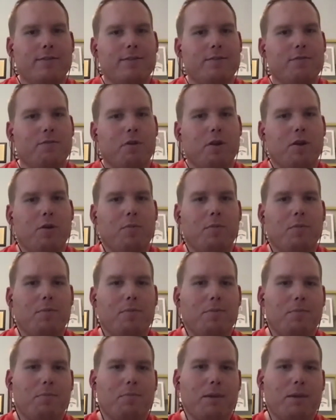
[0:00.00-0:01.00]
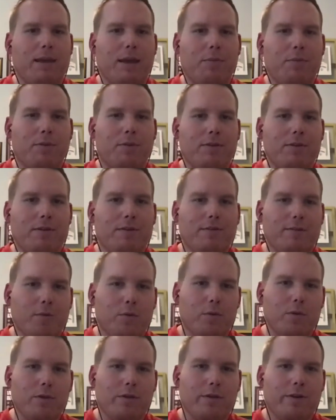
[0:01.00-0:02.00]
from being able to
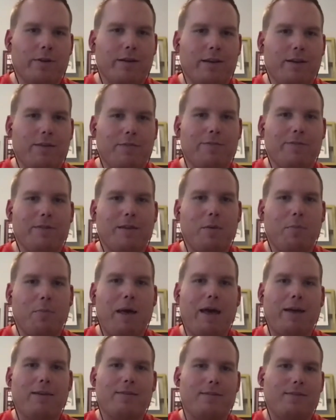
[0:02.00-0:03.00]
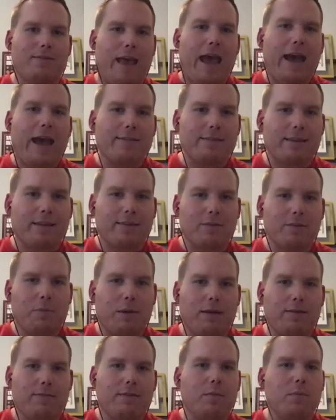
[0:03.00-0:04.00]
alert if a box is accessed by
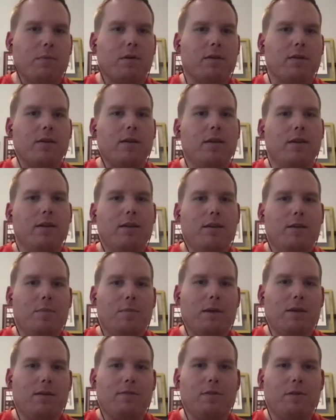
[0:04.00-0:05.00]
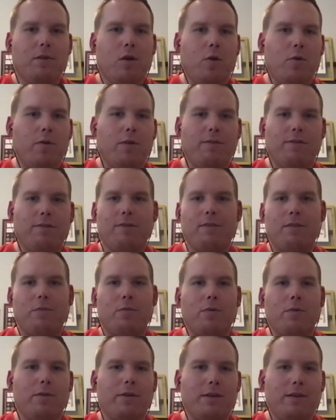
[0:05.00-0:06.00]
someone, because this isn't
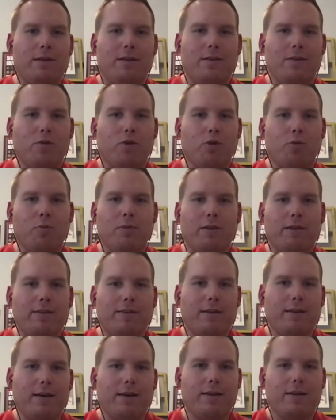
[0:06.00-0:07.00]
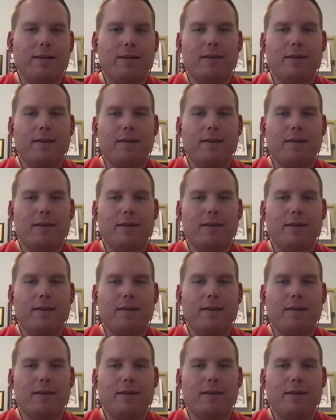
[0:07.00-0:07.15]
really normally done.